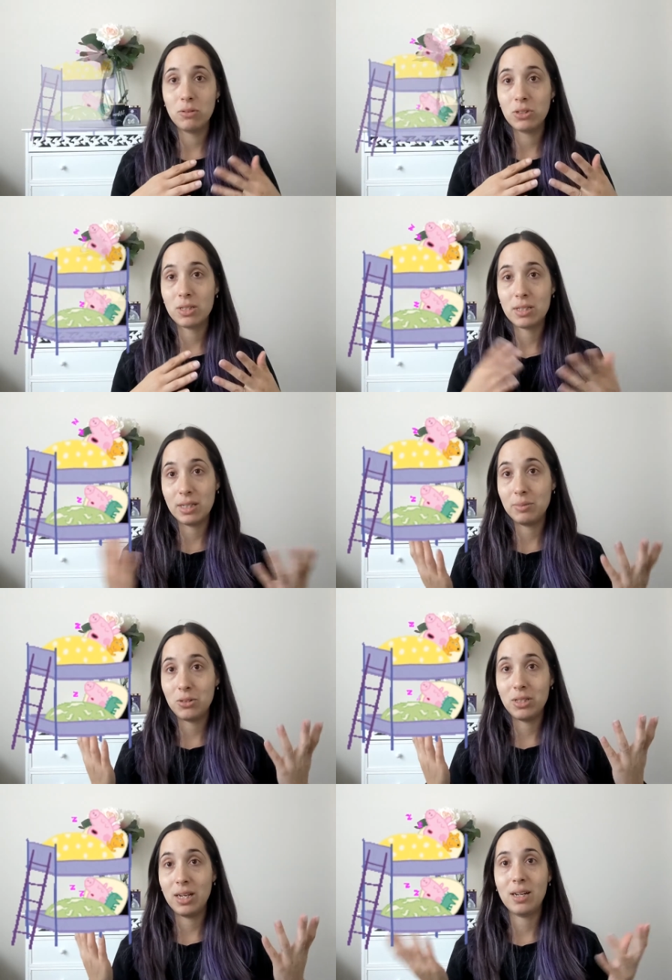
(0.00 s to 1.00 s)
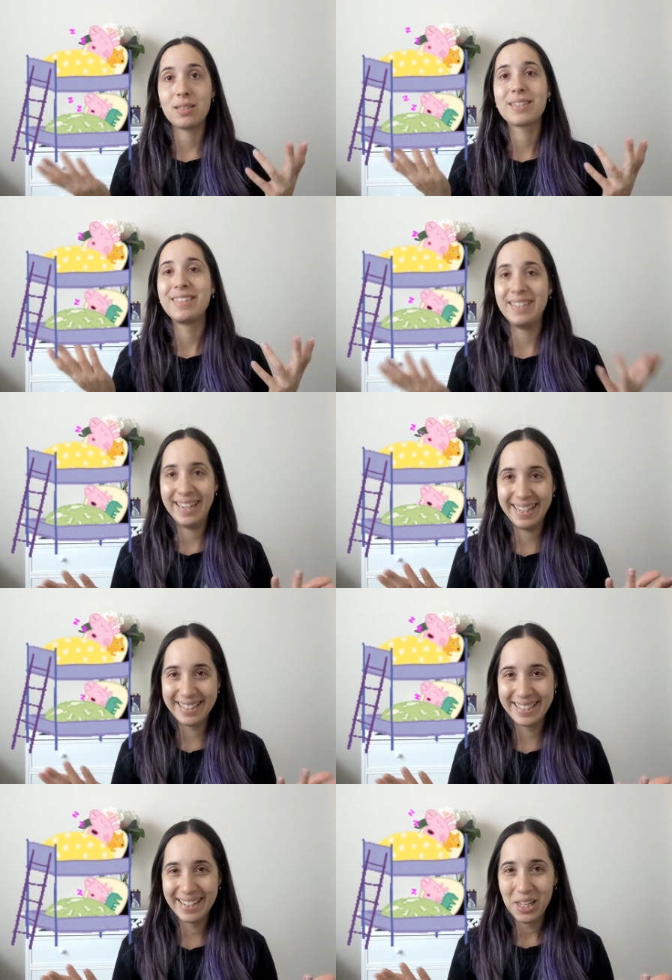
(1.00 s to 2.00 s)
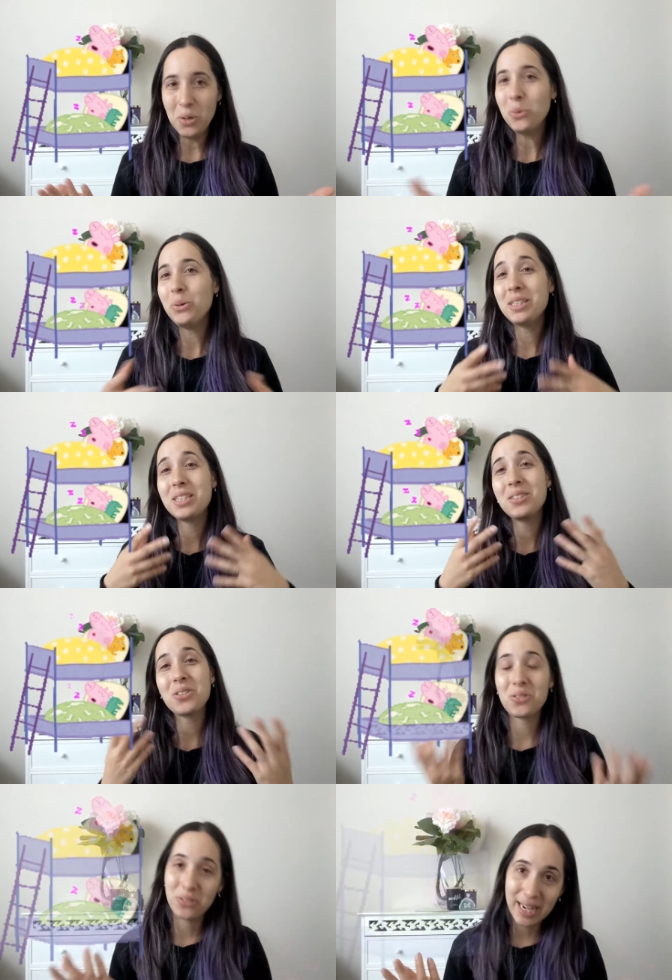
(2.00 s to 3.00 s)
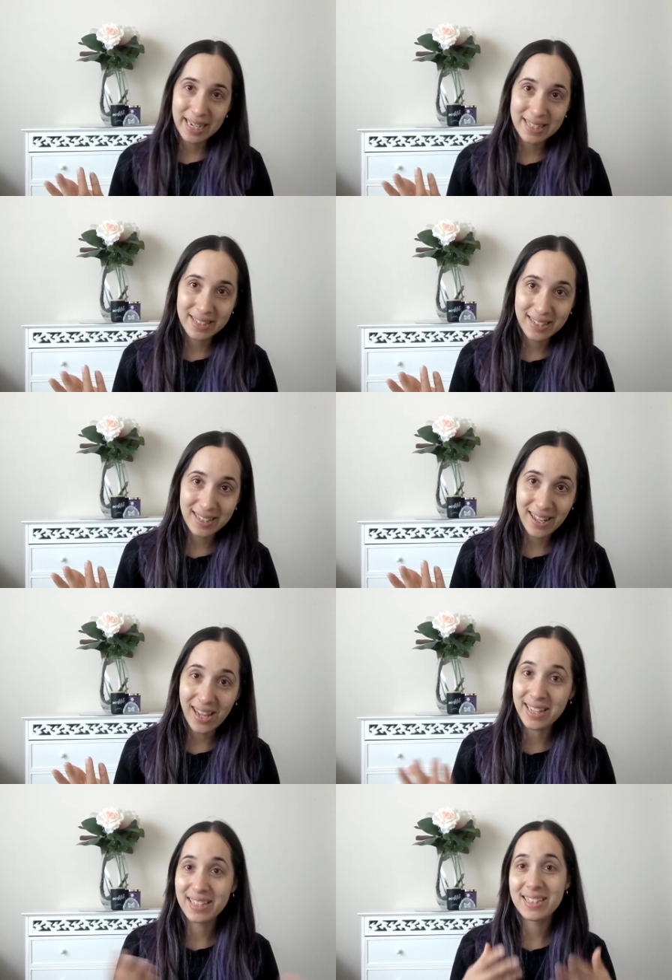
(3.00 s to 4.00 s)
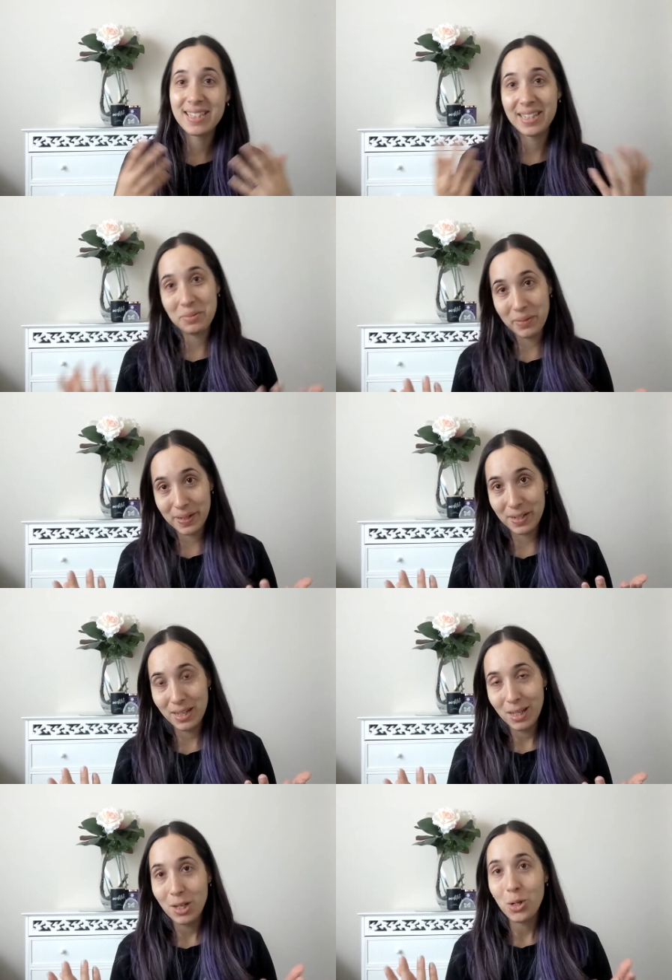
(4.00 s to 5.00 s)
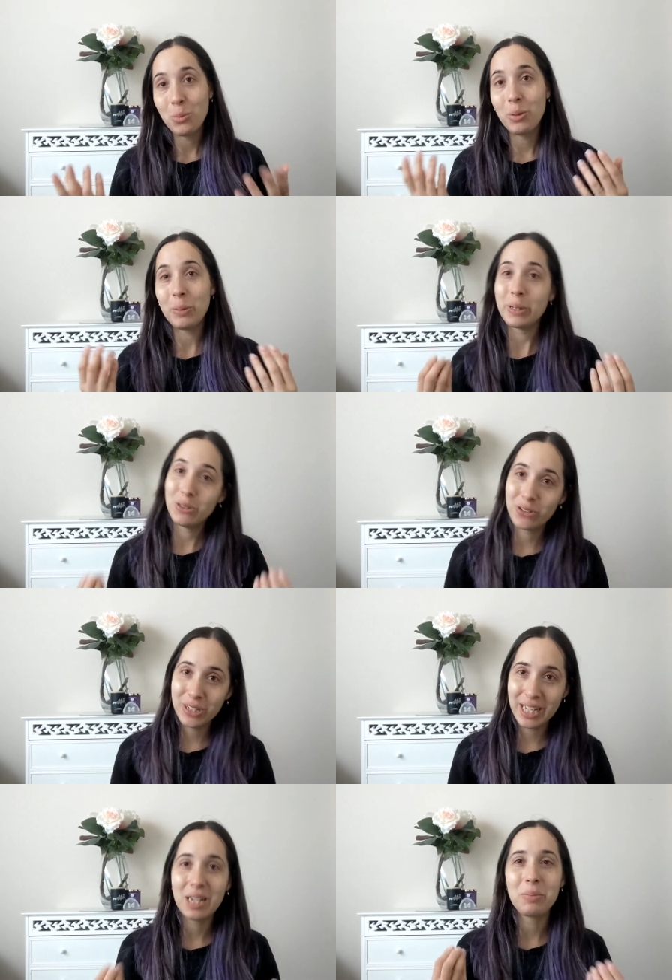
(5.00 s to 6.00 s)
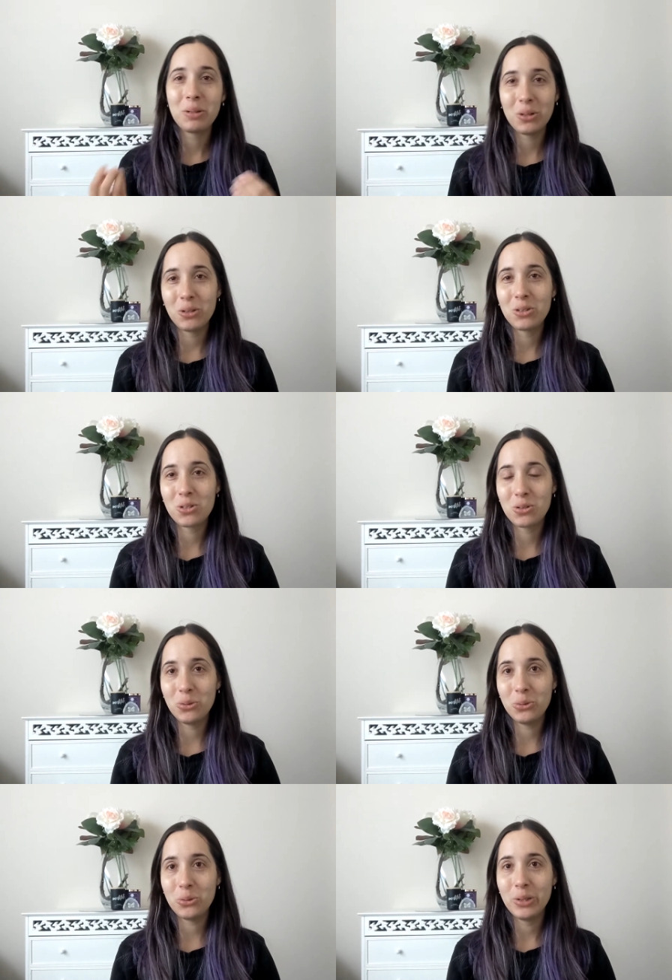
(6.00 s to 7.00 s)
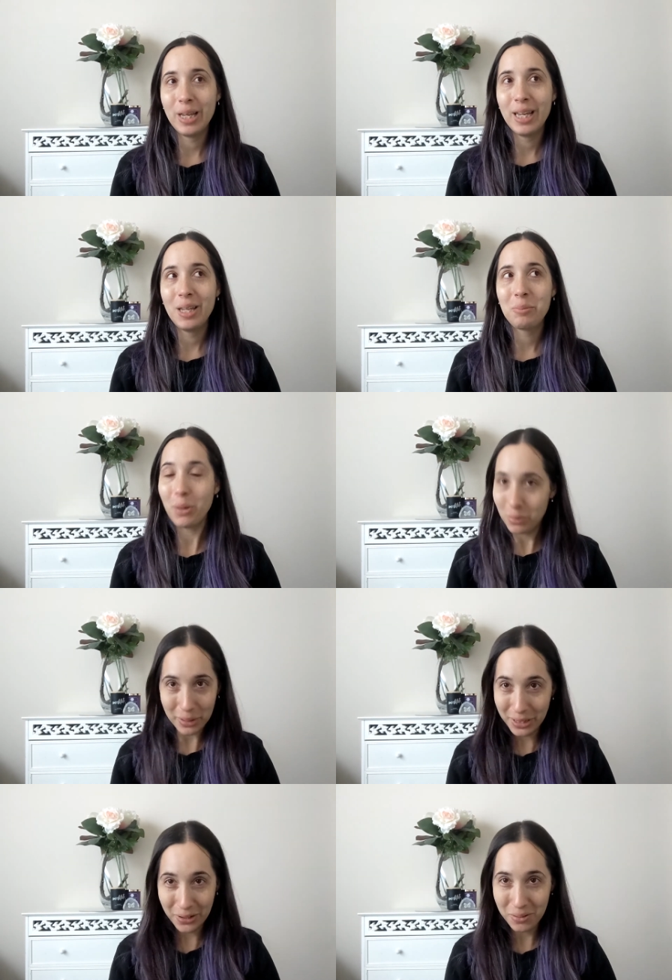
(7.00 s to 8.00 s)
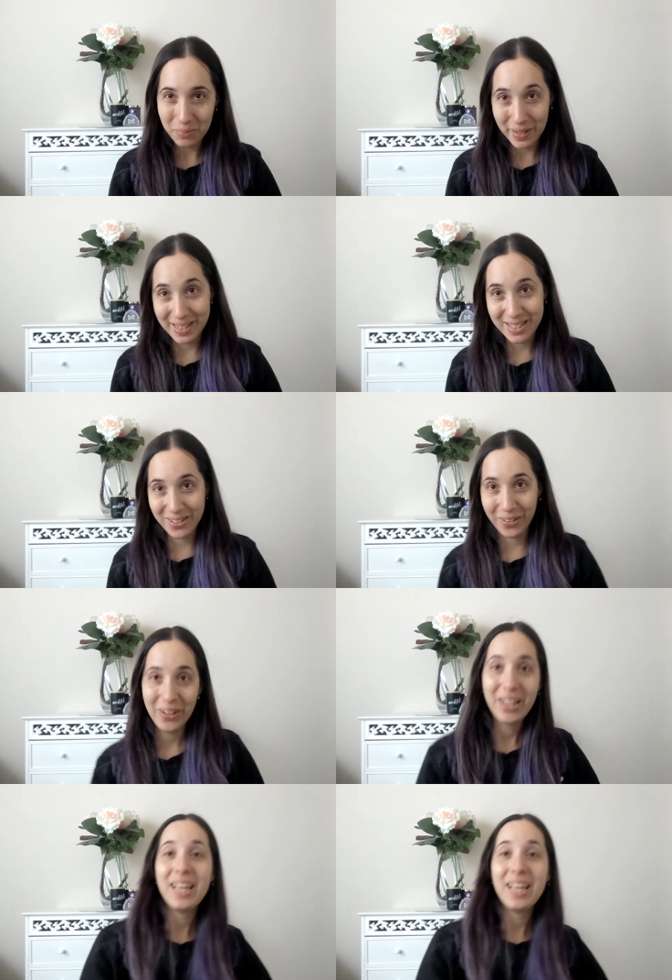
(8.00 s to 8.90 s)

will just sleep to their heart's content, which is great. I can sleep in, but when you've got to get up and go to school, probably not best. So